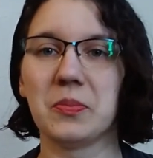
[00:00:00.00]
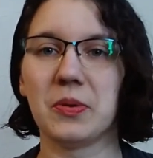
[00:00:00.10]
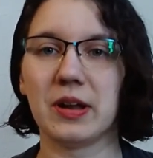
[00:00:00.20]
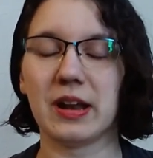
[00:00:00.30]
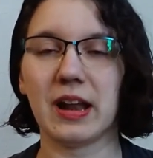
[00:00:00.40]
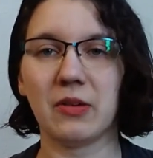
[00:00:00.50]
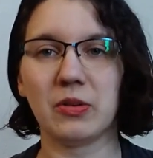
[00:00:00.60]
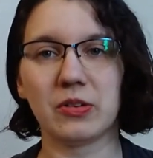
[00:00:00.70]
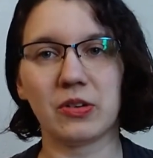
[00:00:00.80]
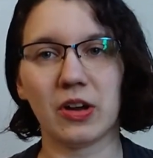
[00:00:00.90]
And I
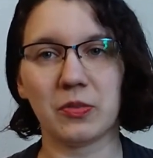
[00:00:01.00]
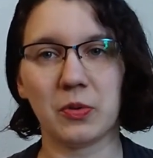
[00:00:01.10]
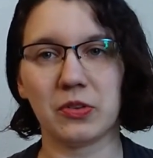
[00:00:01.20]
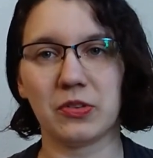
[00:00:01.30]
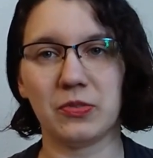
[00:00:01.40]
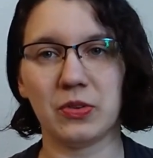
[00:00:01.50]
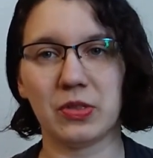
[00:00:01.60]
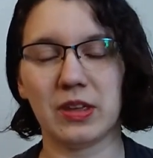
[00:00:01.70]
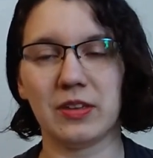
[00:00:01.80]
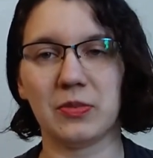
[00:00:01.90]
will cross post a few
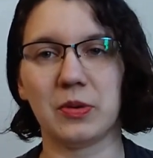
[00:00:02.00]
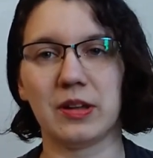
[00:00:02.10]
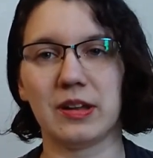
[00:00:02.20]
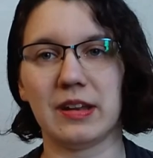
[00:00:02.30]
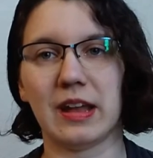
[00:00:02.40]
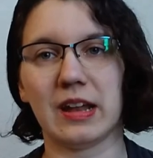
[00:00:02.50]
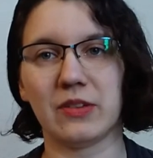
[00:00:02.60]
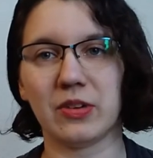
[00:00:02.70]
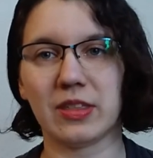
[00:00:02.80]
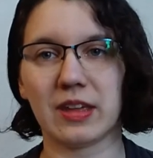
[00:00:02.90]
things, but not
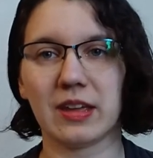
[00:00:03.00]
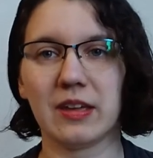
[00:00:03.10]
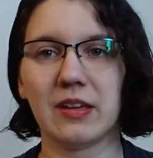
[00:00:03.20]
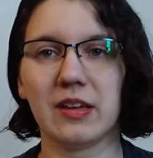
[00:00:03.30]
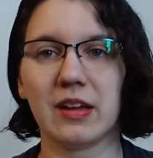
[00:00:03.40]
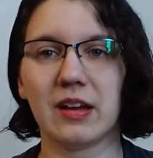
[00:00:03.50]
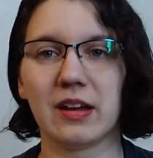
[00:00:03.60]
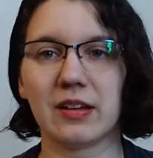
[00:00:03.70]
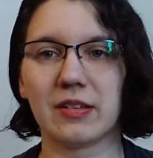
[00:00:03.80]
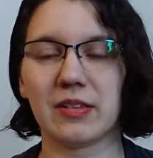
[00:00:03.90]
everything.
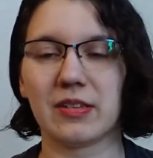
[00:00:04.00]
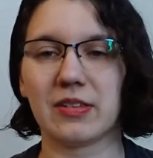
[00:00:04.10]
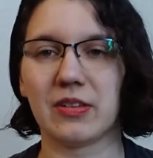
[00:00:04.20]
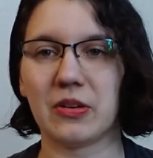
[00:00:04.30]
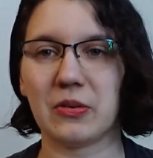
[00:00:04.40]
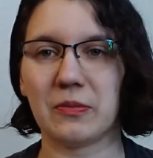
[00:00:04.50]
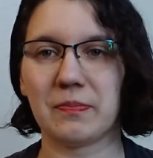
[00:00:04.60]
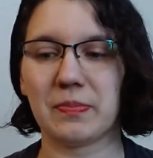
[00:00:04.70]
So